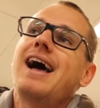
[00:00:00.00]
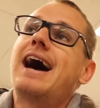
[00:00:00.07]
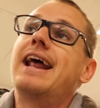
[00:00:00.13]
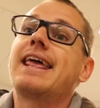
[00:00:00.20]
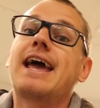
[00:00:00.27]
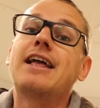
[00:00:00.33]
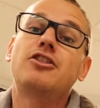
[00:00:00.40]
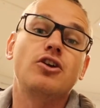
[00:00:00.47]

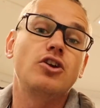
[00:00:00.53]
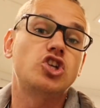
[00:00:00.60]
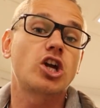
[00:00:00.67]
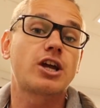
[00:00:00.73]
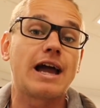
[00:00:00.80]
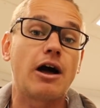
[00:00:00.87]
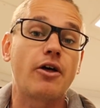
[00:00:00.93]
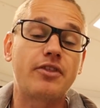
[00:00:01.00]
And again, do
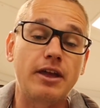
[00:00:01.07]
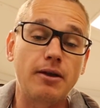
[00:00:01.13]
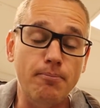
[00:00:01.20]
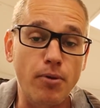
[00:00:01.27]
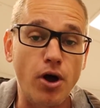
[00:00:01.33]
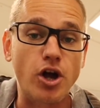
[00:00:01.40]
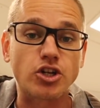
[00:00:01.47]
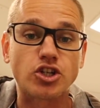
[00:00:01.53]
check out the
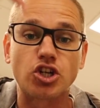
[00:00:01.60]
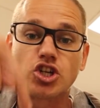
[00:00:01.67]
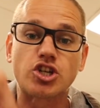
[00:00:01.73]
merch